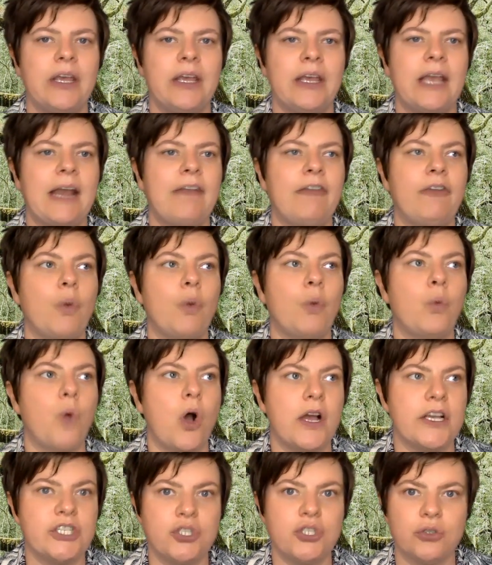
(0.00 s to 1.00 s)
Kind of
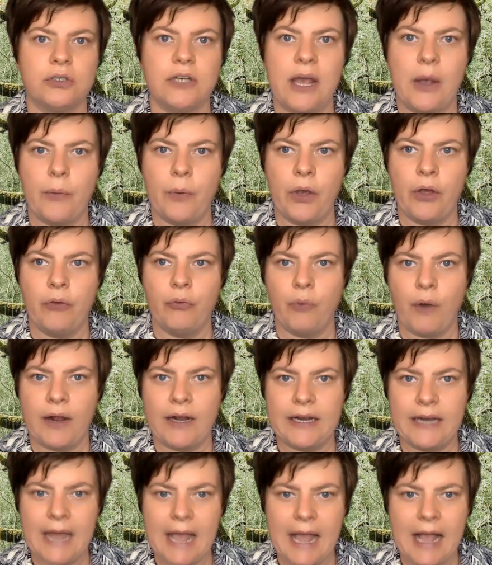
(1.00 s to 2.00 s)
what is your network
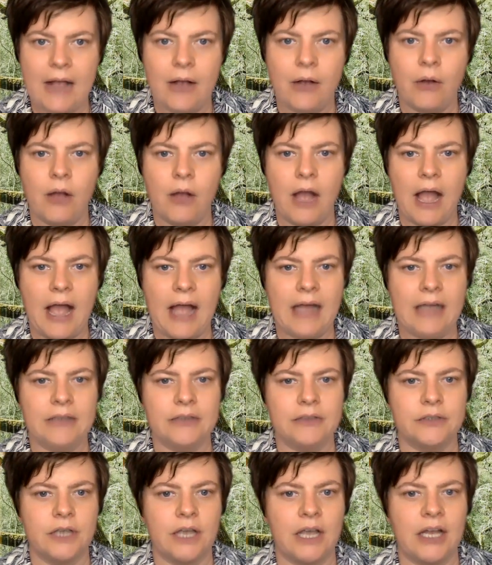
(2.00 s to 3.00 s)
right now,
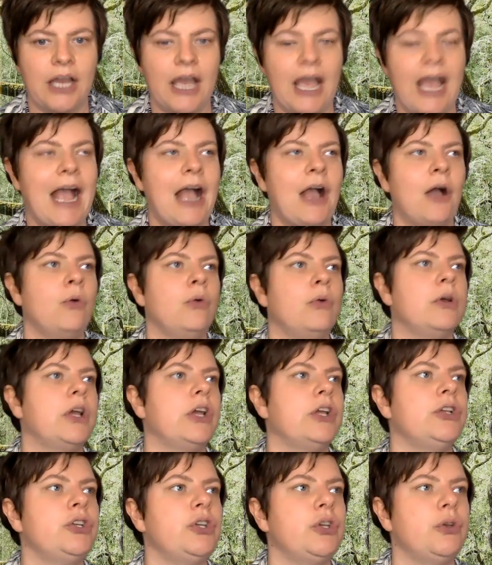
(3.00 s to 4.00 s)
and how
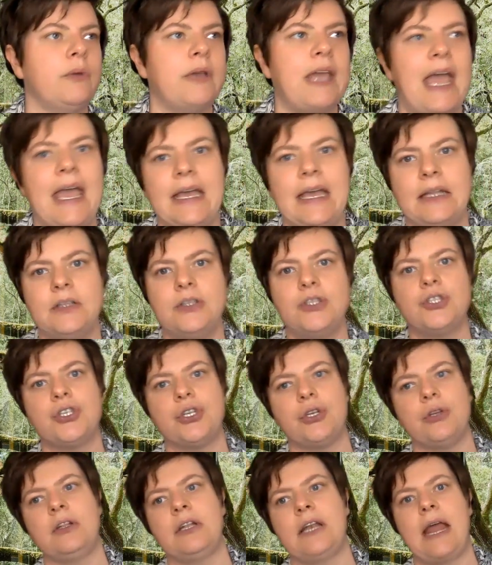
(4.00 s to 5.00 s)
can you get
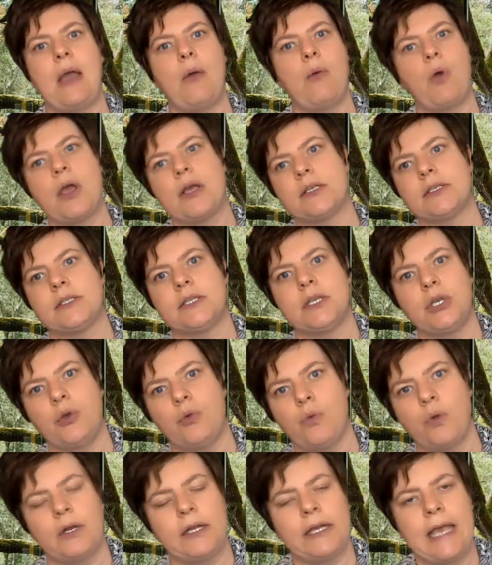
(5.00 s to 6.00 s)
into the networks that
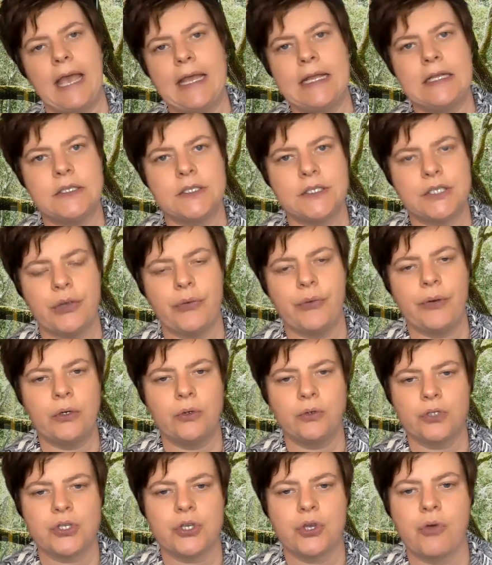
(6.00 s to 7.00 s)
you want to get into in
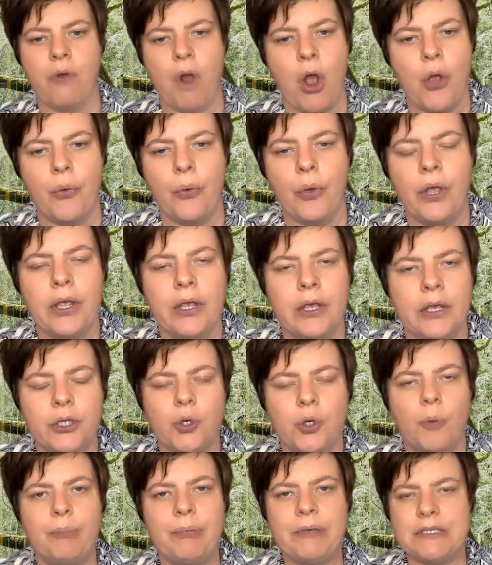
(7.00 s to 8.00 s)
order to grow
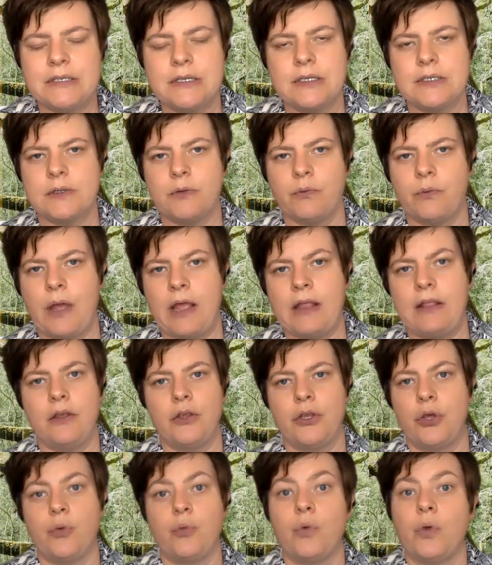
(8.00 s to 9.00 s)
your business the way that
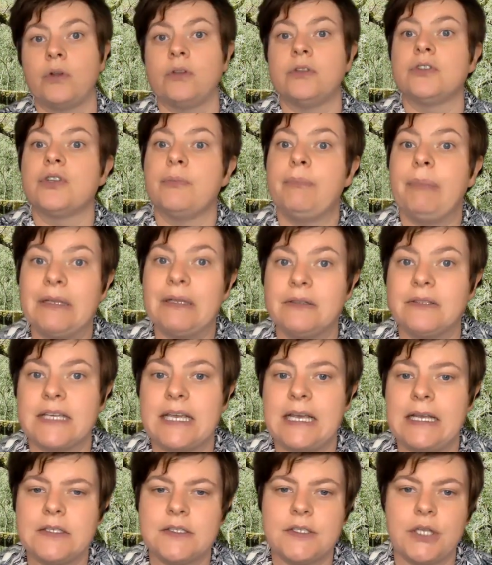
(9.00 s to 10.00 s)
you want to build
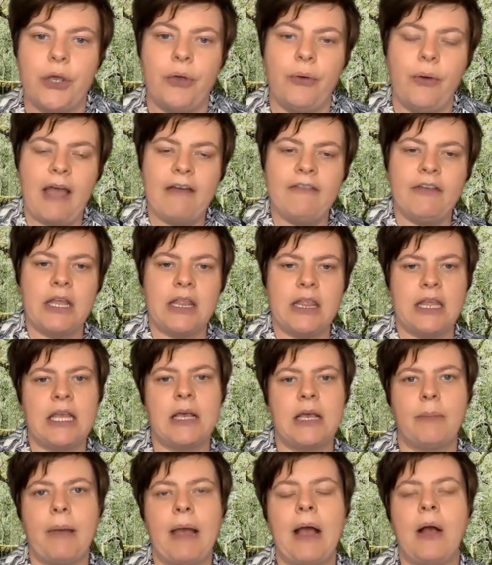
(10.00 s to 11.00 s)
it? So having a
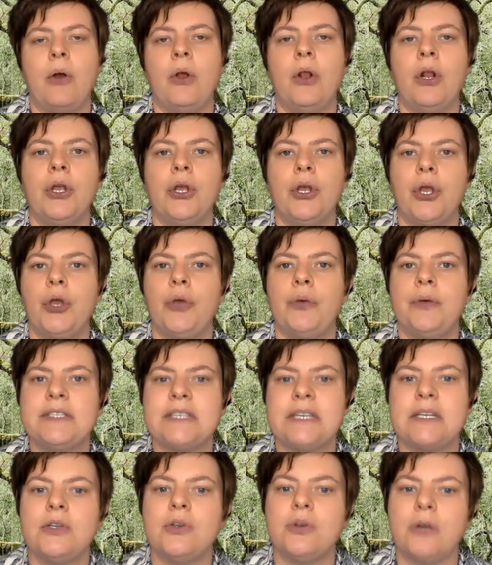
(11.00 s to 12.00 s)
think about who is
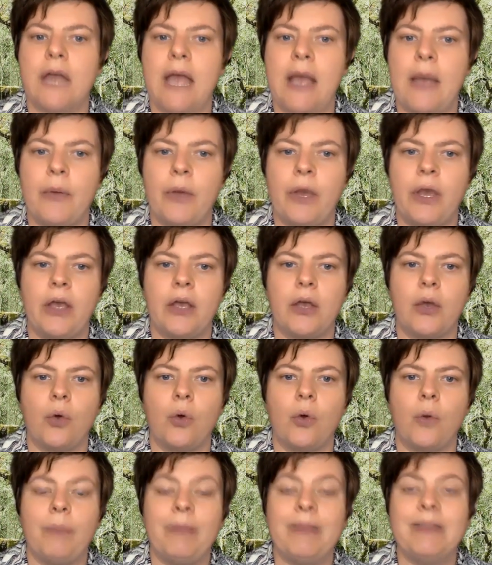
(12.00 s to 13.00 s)
in your network,
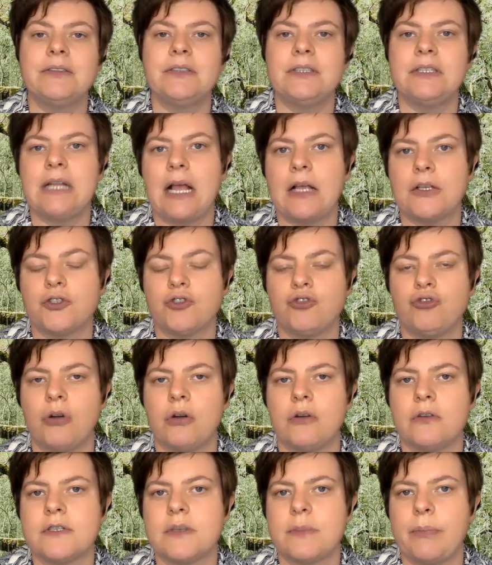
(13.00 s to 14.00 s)
or building that
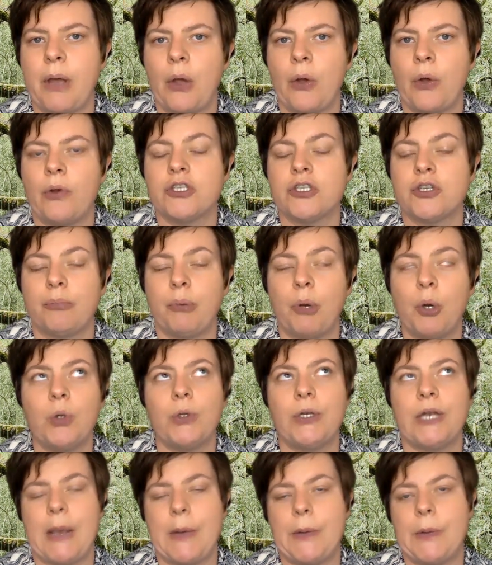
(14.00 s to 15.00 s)
strong
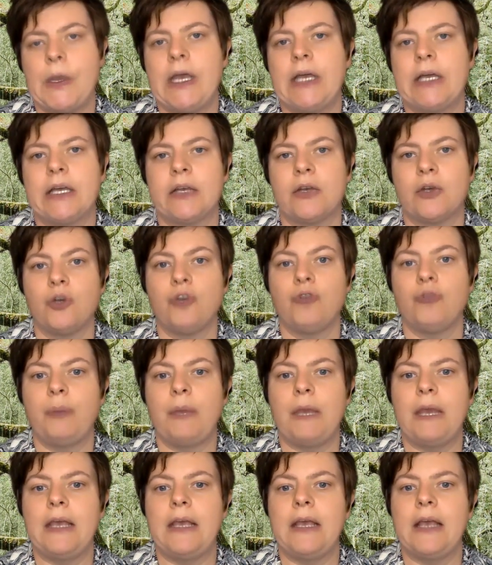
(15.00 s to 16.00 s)
support network, could
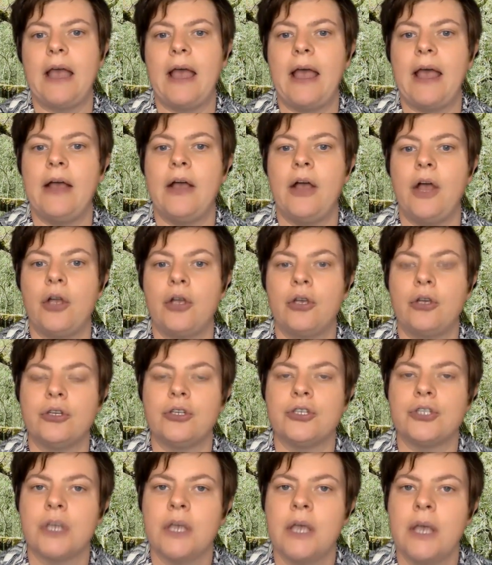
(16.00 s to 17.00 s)
be a
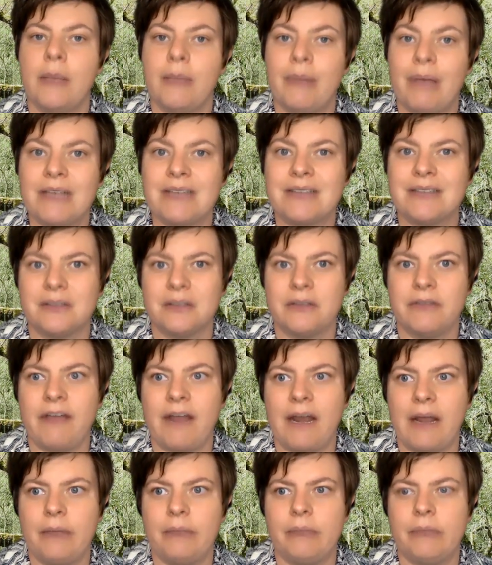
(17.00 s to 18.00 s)
good personal
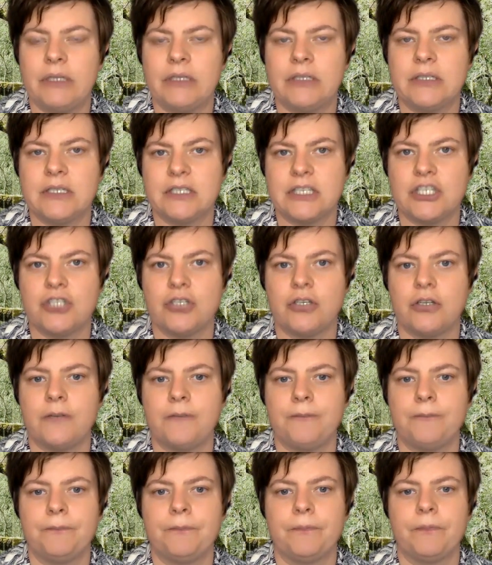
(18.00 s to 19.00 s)
development decision
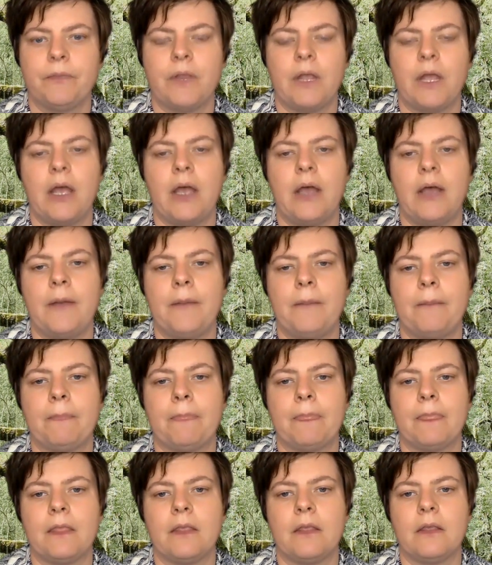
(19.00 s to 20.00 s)

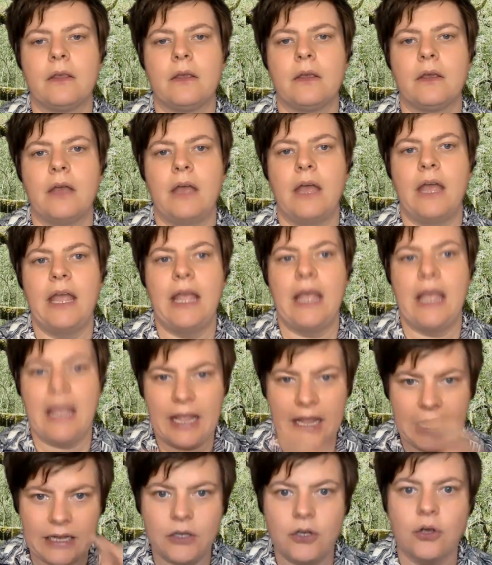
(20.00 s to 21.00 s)

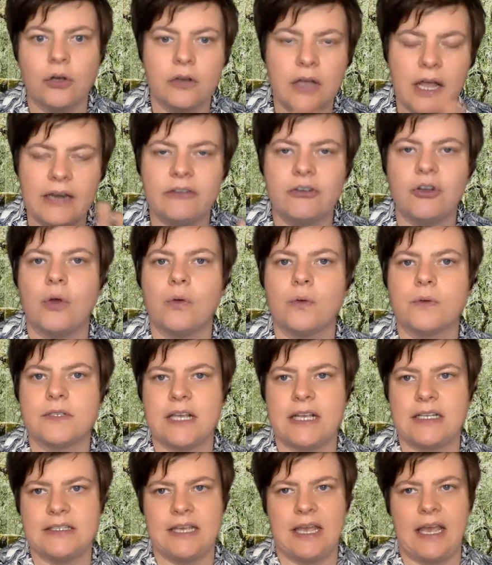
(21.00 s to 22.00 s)
in your kind of goal
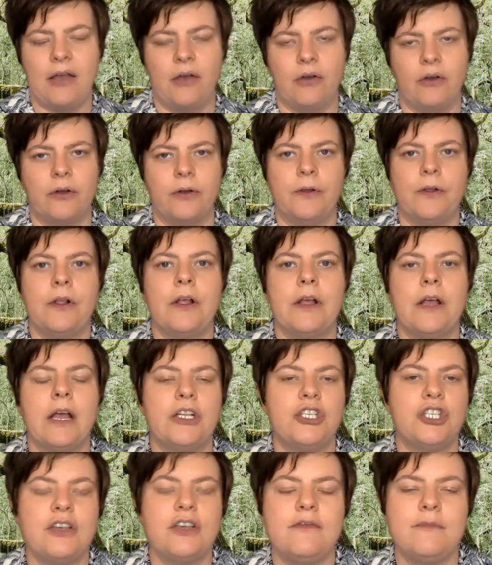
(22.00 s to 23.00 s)
setting or
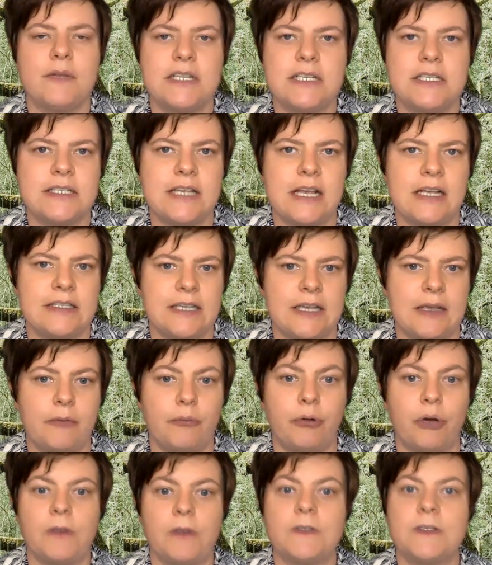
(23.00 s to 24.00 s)
achievement setting
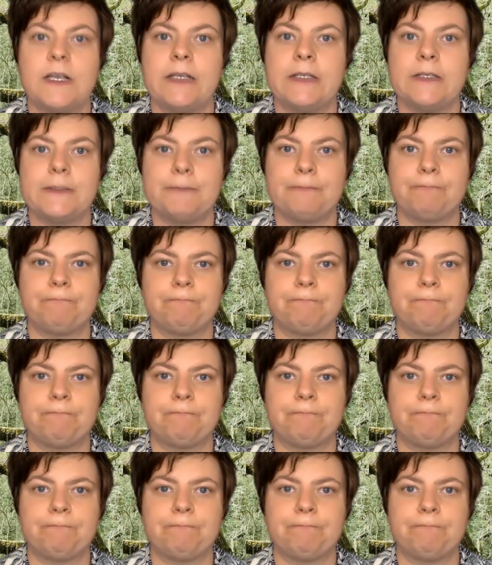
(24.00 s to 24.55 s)
process.